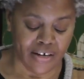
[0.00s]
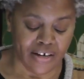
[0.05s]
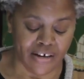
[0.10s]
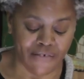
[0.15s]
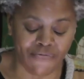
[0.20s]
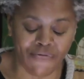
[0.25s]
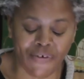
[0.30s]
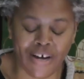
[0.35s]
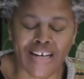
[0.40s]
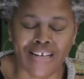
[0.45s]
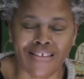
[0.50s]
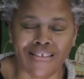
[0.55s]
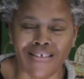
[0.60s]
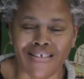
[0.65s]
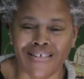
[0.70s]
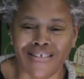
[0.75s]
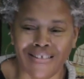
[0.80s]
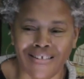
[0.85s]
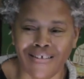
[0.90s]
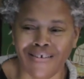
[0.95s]
And right at
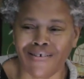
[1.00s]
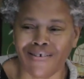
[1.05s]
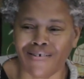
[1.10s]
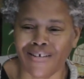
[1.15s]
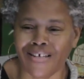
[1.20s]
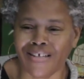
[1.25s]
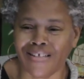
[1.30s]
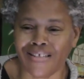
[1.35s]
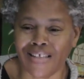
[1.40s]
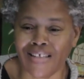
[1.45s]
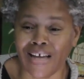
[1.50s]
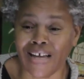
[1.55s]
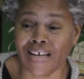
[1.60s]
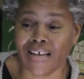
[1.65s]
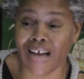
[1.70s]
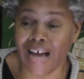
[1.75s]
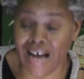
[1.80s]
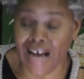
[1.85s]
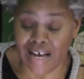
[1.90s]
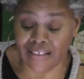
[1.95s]
the center is
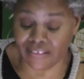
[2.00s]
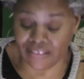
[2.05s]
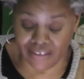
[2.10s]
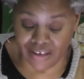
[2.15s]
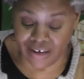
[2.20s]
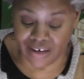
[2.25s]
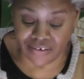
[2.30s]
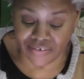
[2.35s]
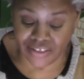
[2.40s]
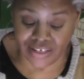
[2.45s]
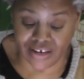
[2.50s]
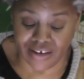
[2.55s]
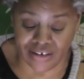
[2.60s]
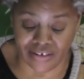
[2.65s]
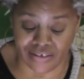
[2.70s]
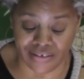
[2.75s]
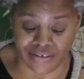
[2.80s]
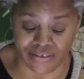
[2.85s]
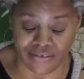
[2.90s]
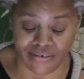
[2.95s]
that God loves
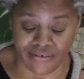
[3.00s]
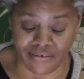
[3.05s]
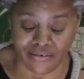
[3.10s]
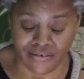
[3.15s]
us.